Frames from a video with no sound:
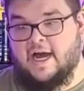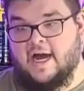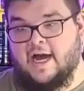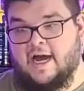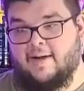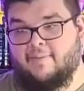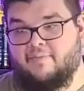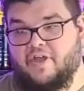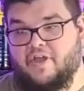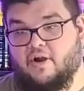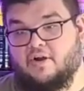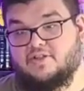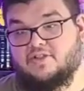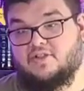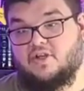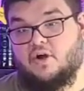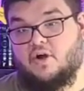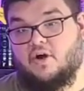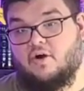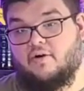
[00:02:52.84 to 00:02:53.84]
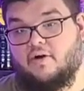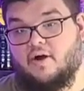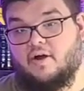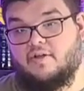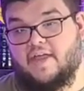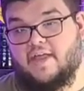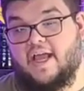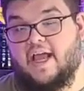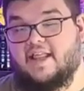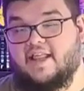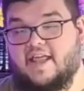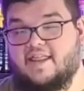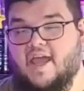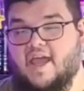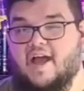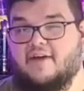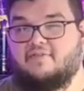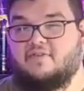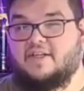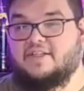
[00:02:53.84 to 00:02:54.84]
Um, there's oh they they
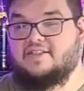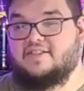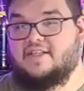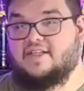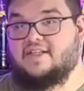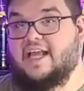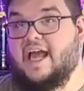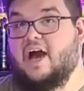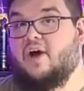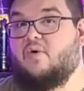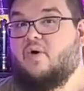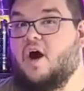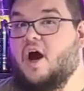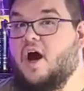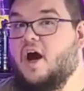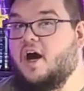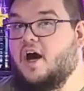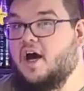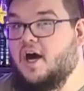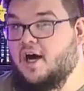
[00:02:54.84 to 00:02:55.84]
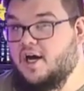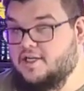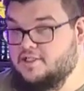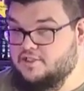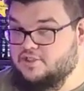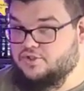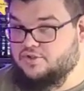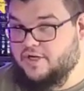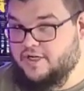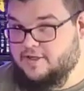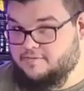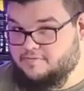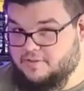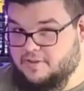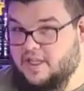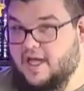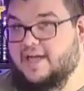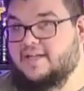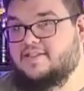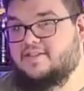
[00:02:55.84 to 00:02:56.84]
have listed now a hundred
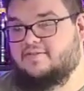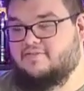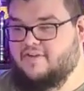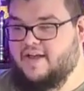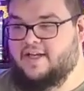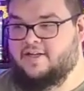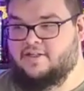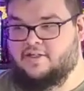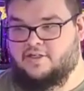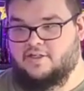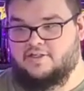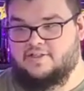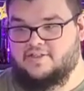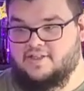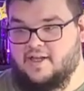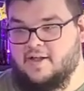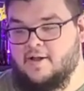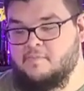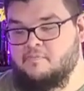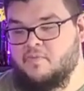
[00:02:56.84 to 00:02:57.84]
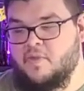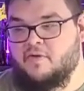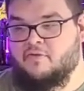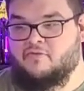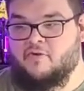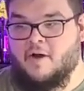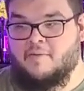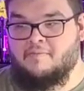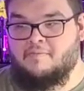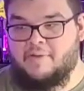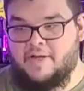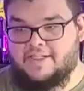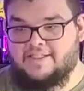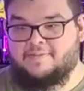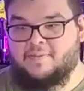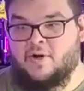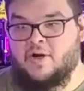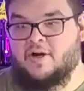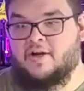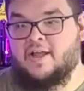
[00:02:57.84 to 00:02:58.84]
plus vendors from
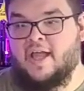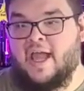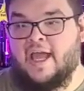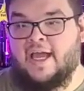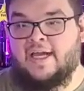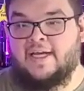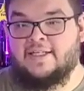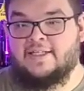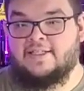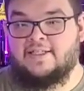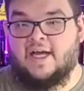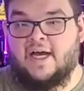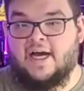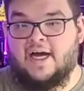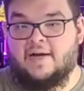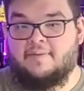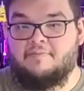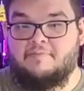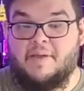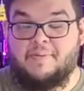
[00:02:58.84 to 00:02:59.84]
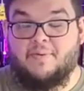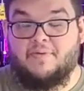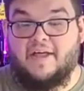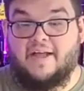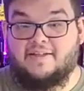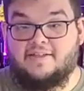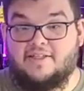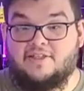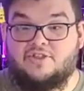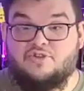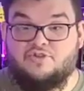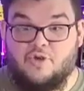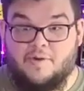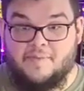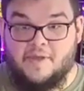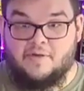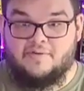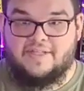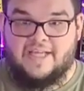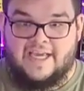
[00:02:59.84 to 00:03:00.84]
Pittsburgh and um, people that
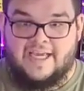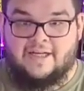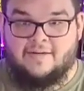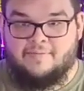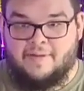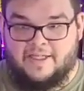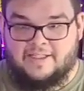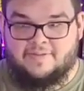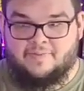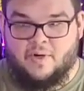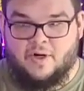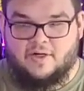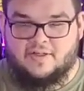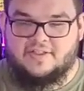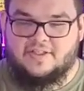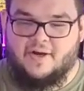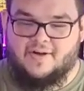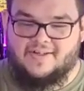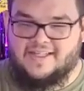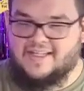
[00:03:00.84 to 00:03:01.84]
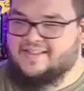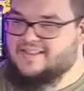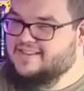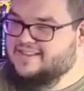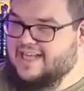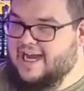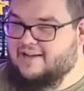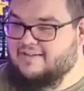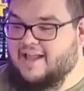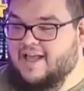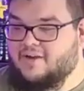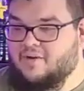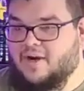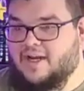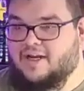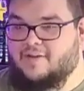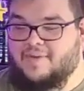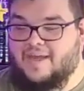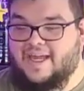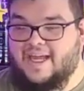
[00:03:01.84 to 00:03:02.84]
distribute in Pittsburgh. So it doesn't sound like we're
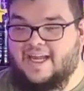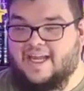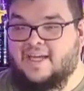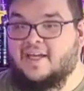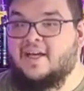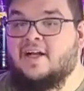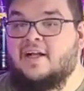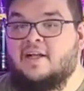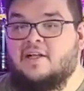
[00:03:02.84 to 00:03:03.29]
going to be getting